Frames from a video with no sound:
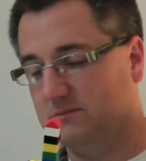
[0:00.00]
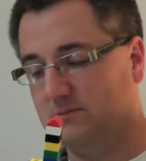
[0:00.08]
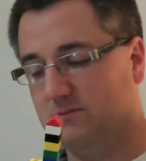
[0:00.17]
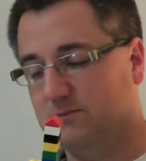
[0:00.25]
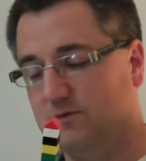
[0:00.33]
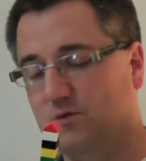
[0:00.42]

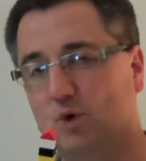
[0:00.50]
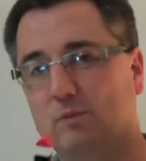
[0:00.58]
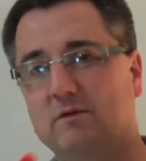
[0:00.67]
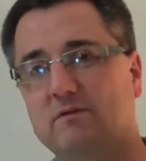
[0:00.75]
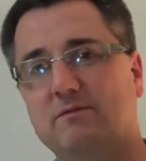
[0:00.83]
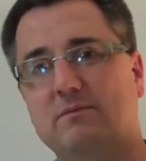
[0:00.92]
form
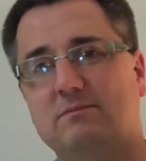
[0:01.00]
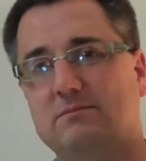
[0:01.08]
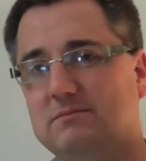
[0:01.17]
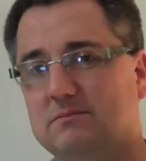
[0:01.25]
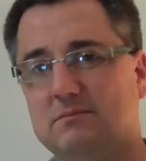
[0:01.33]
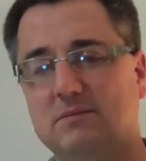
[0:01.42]
of
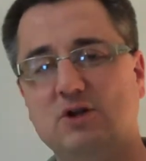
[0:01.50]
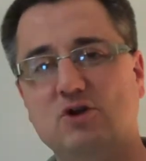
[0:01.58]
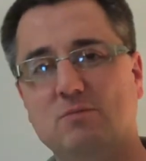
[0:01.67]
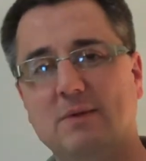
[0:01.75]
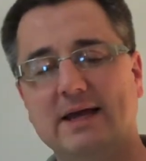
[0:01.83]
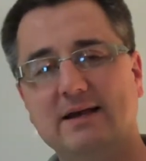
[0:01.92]

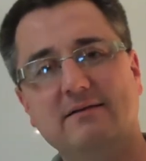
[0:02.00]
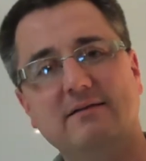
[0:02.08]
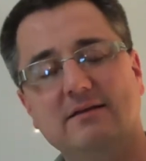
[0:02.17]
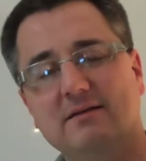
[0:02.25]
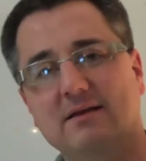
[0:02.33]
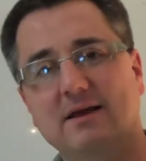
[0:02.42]
humanity
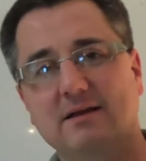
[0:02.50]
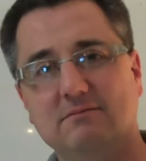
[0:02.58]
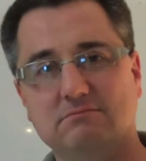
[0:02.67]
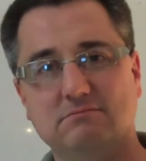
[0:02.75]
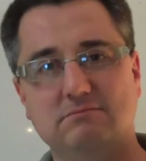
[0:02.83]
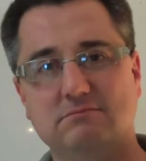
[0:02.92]
that
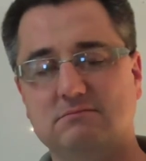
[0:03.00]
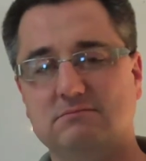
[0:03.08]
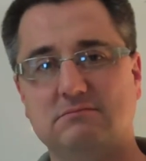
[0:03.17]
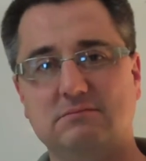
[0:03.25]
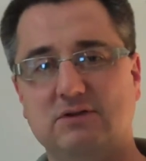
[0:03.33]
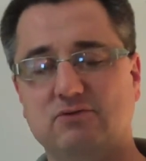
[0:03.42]

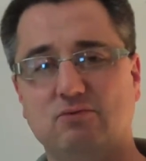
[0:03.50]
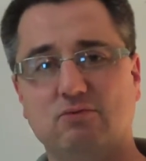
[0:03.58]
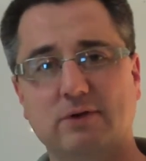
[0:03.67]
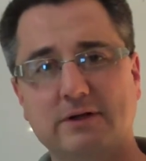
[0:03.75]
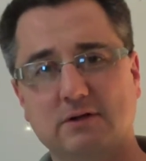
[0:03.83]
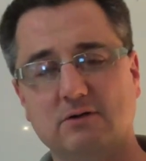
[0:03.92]
is
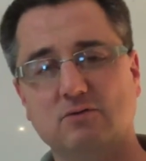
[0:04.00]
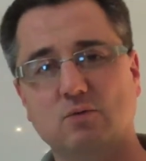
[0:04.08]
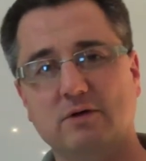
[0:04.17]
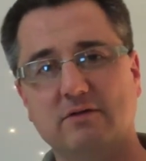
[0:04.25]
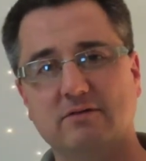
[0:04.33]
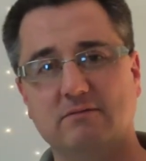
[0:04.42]
riddled
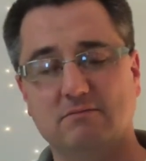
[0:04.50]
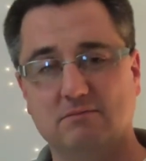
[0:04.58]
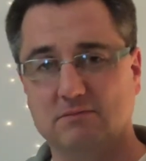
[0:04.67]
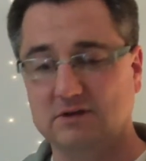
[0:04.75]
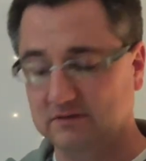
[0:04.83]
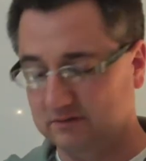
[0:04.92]
with
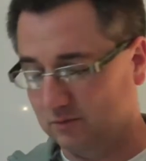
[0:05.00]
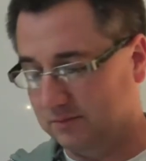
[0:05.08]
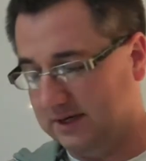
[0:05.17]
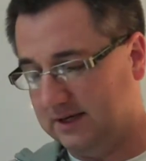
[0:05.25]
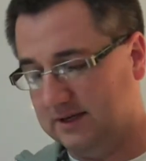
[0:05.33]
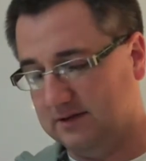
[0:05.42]

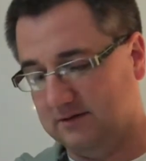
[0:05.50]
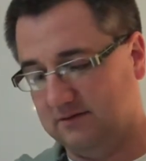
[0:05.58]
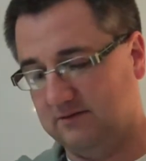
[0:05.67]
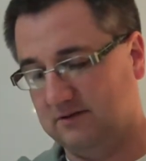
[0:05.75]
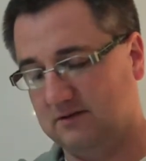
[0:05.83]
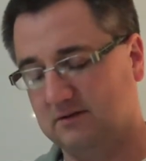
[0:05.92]
disobedience
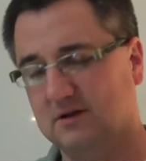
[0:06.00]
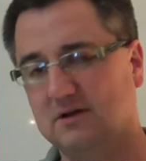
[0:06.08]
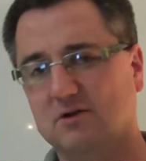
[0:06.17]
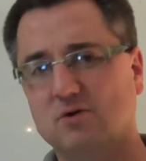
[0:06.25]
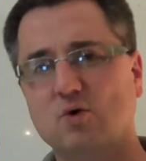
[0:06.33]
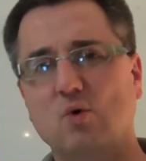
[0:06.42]
and
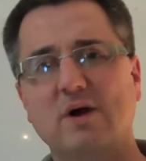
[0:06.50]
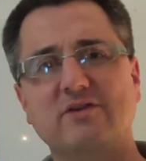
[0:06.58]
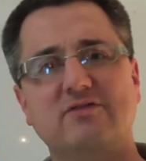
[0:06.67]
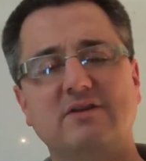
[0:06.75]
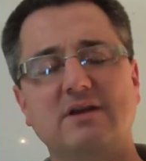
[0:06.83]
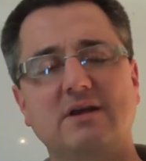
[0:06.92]

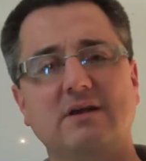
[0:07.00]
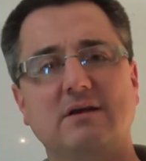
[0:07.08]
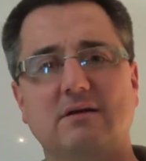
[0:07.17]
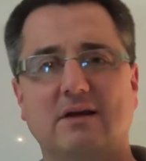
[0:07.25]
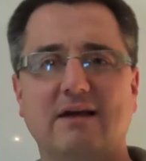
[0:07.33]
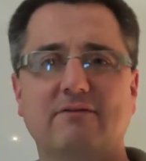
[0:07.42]
questing
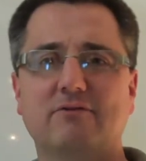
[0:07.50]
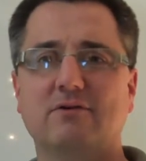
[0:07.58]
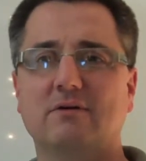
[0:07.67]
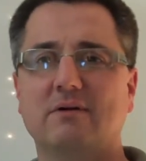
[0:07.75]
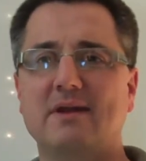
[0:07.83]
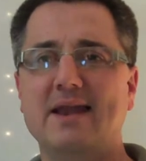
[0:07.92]
after
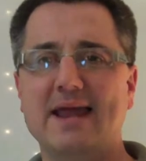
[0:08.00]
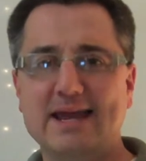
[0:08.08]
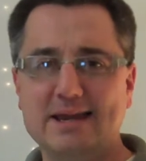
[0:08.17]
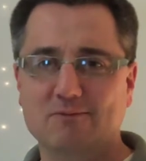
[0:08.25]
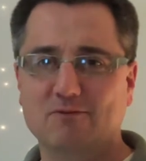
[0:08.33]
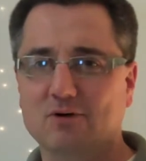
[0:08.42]
a
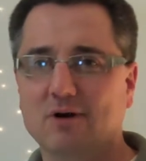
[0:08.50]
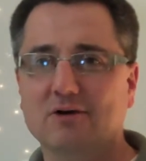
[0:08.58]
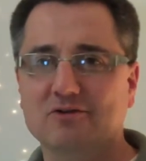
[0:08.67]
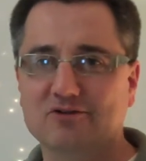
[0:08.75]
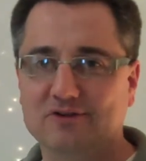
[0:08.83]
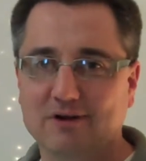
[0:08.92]
name for
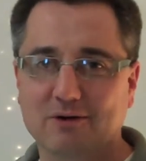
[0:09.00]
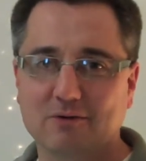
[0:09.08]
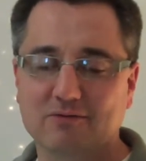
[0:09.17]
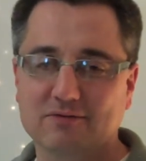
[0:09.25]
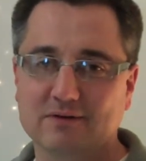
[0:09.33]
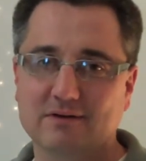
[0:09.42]

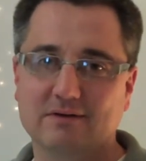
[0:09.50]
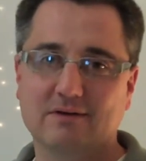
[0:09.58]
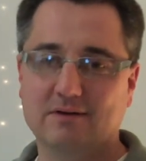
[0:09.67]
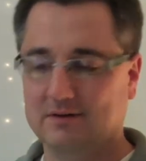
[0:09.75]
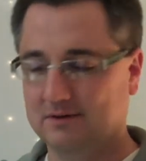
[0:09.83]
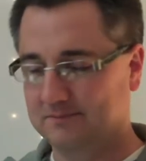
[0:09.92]
ourselves and
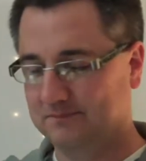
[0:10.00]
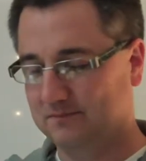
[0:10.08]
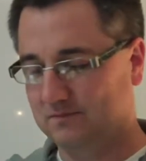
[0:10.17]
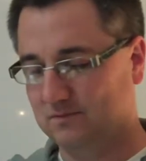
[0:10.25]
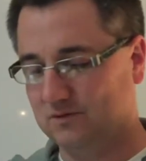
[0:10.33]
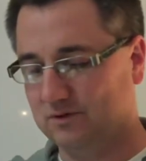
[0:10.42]

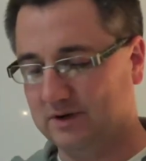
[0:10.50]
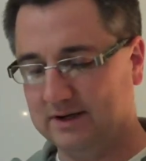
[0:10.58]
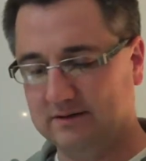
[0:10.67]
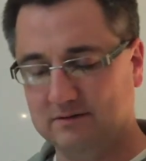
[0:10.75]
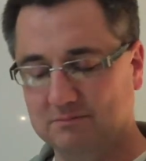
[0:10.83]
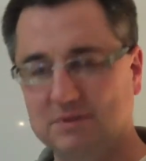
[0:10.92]
trying
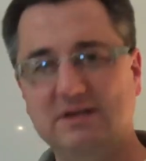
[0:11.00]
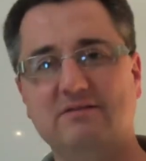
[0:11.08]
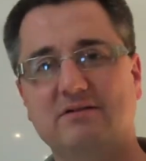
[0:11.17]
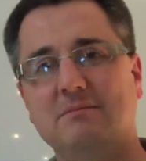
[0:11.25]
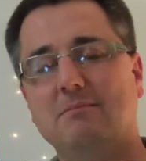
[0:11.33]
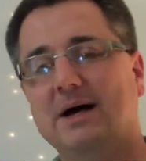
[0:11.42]
to be
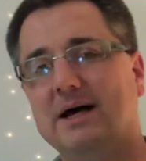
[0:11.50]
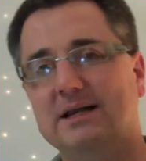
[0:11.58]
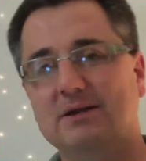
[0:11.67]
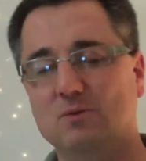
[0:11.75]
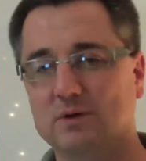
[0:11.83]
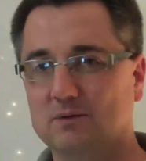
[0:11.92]
somebody
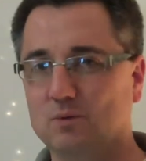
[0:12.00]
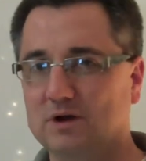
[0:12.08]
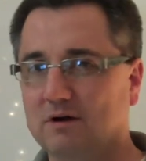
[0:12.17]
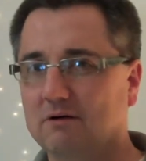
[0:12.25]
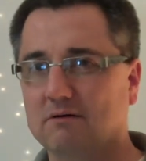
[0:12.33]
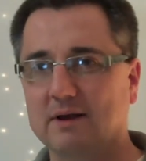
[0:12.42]
when we
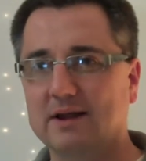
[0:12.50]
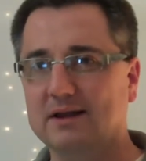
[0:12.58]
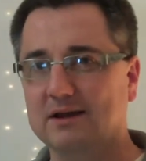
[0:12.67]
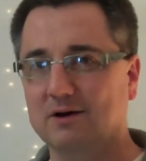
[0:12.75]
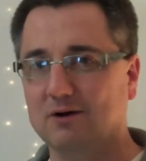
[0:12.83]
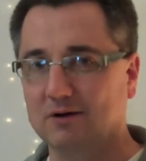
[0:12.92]
already
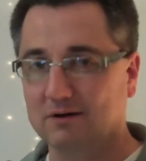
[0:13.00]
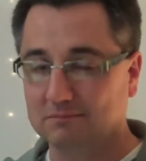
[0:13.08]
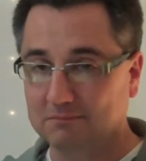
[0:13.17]
are